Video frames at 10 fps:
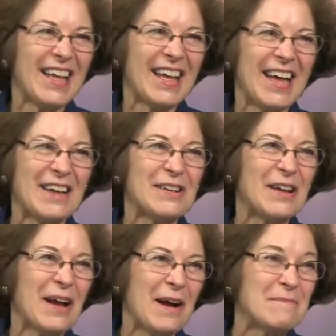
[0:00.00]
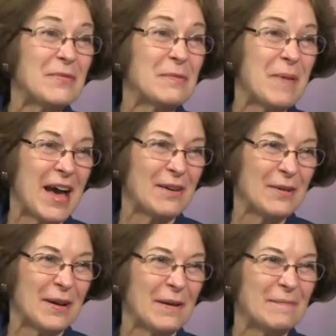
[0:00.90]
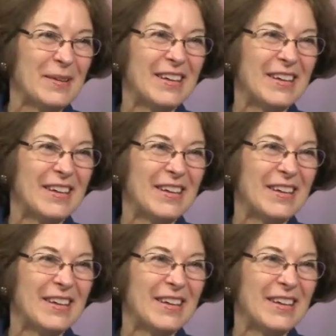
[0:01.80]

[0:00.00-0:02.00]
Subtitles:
And the battle hymn.